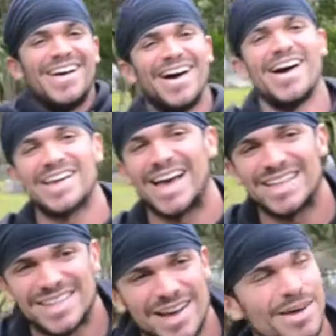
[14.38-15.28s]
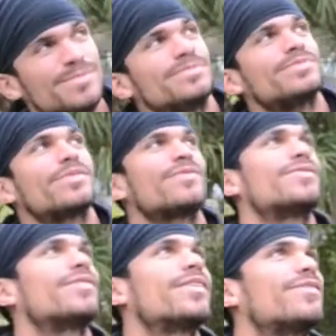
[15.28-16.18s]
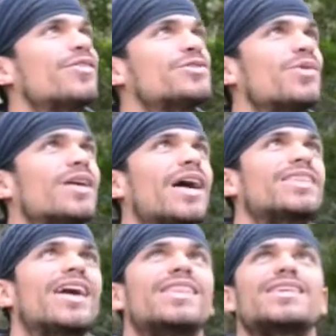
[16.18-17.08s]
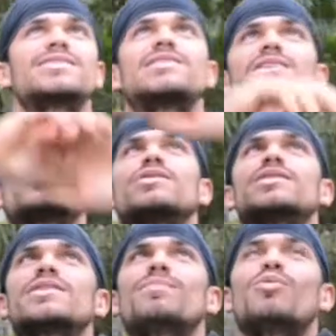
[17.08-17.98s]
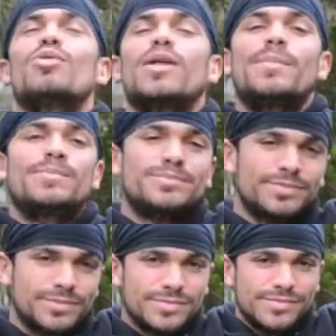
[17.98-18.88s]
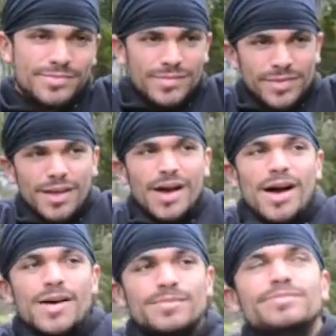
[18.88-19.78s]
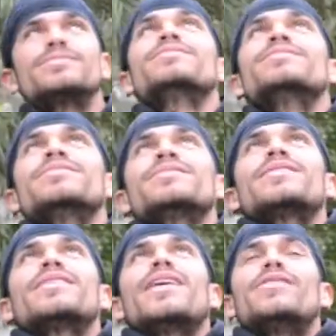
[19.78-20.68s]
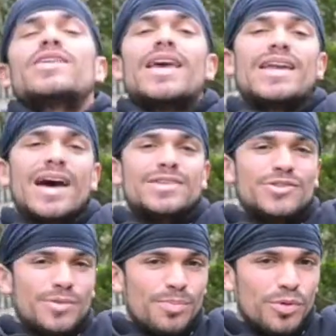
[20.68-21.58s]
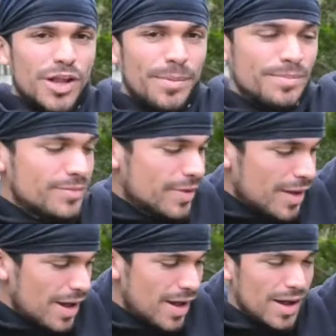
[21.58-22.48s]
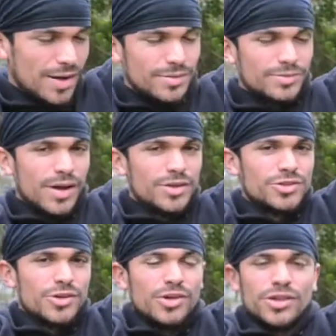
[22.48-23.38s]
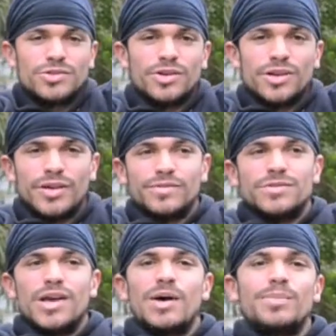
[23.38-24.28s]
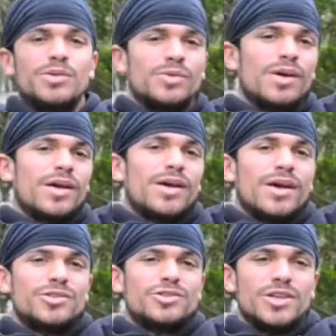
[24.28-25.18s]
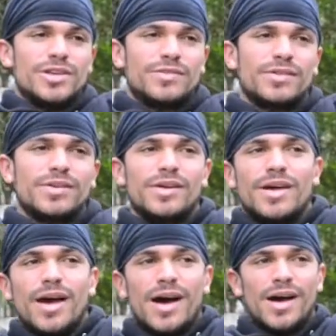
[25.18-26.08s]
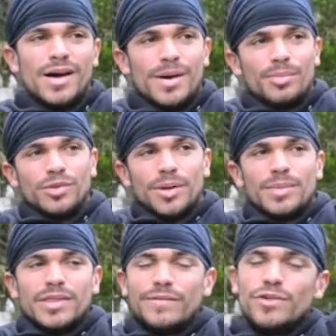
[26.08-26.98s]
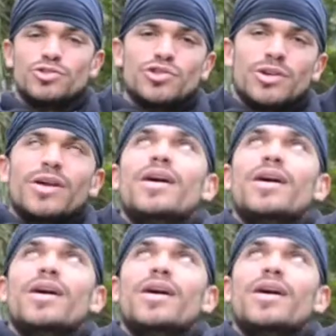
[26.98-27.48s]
Alright guys, um, first workout that I think is essential is a pull-up. Um, if you cannot do a pull-up, uh, I'll show you an alternative to help you achieve uh, a pull-up in the future.